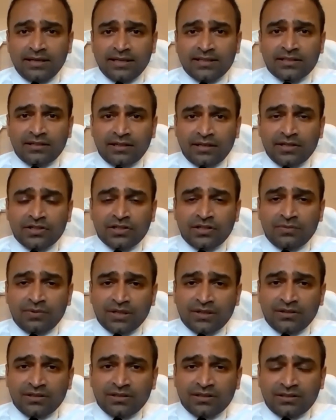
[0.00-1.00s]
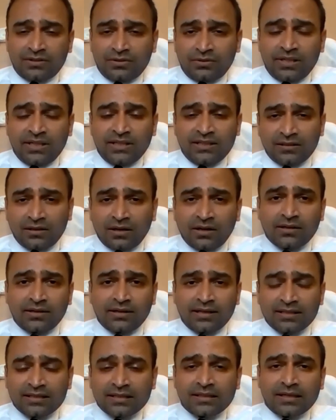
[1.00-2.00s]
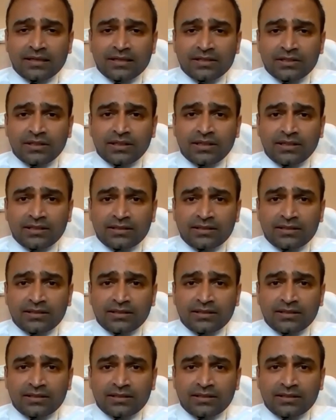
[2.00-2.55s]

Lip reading: destination, because it truly is not a destination.